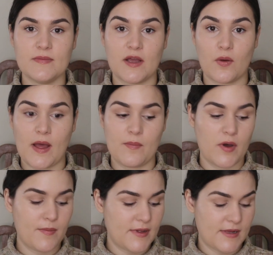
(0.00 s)
They're quite
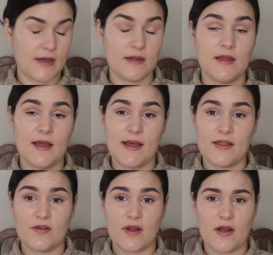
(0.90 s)
popular.
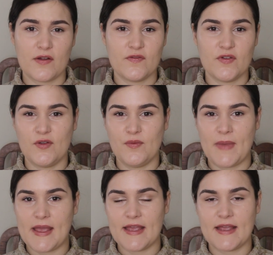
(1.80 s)
There are a few
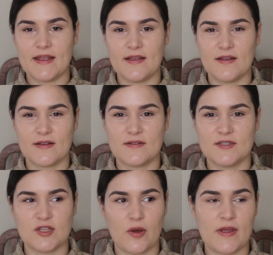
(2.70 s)
making
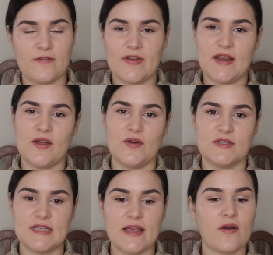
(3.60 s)
sewing
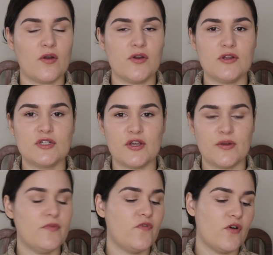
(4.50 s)
videos here on
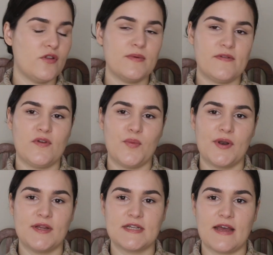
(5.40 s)
YouTube for them if you
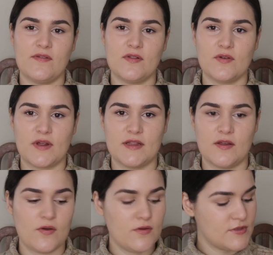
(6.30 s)
wanted to have a look at
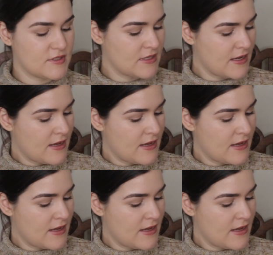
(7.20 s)
those.